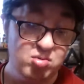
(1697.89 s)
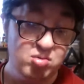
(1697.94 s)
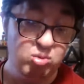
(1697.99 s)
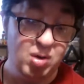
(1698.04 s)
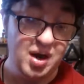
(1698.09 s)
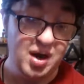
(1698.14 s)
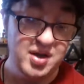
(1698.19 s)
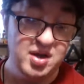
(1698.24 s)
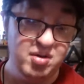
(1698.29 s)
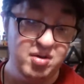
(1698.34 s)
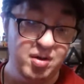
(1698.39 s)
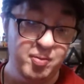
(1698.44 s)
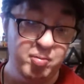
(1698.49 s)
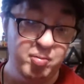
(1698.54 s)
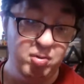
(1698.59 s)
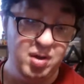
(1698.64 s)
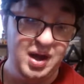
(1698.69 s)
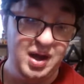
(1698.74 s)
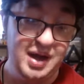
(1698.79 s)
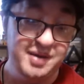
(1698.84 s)
Rondo of
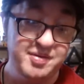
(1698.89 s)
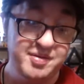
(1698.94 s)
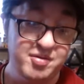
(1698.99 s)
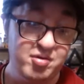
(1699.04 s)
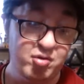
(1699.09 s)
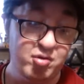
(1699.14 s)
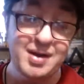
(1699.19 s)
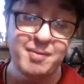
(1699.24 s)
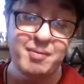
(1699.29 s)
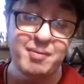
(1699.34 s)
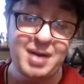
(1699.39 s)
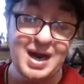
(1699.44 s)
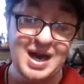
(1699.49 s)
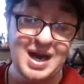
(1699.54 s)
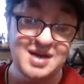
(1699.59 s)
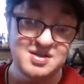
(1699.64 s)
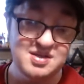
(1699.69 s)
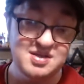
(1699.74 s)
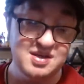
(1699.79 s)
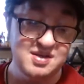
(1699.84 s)
Blood
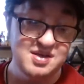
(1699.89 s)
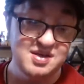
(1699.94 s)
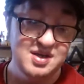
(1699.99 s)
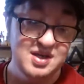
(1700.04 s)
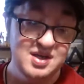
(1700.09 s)
reimagined